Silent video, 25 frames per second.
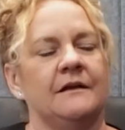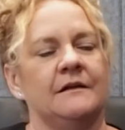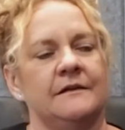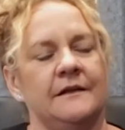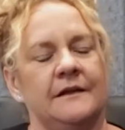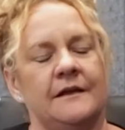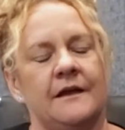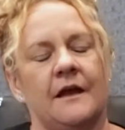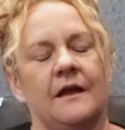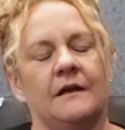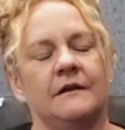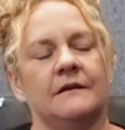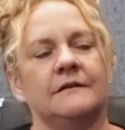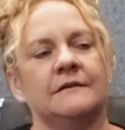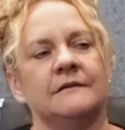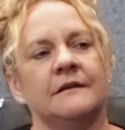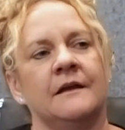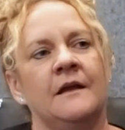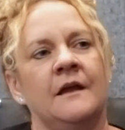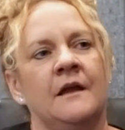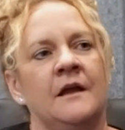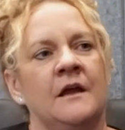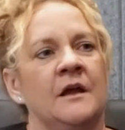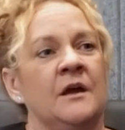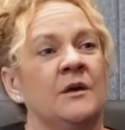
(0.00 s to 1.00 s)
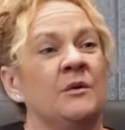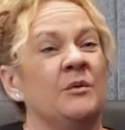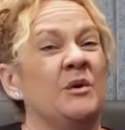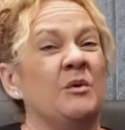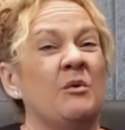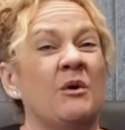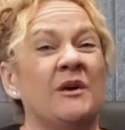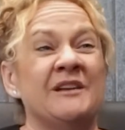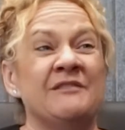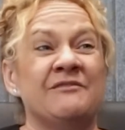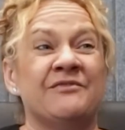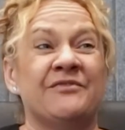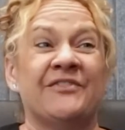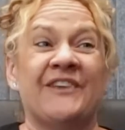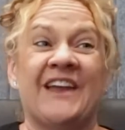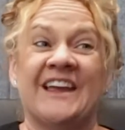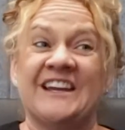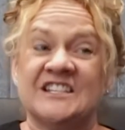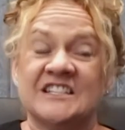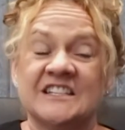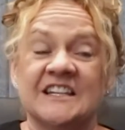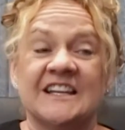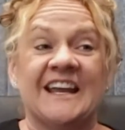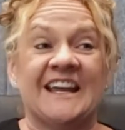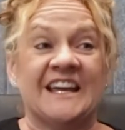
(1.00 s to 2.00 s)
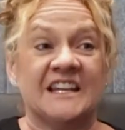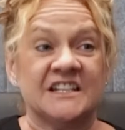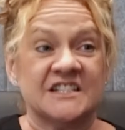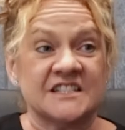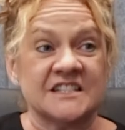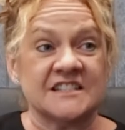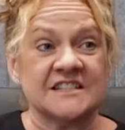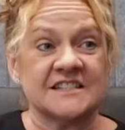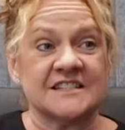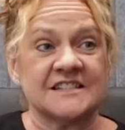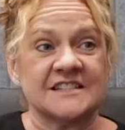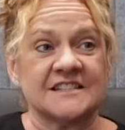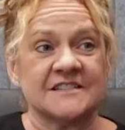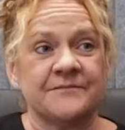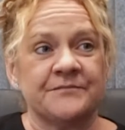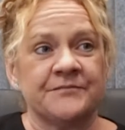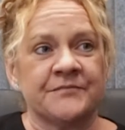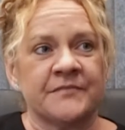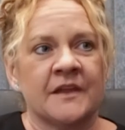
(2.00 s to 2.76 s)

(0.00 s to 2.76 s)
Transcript: at the end. We want inflation hedges.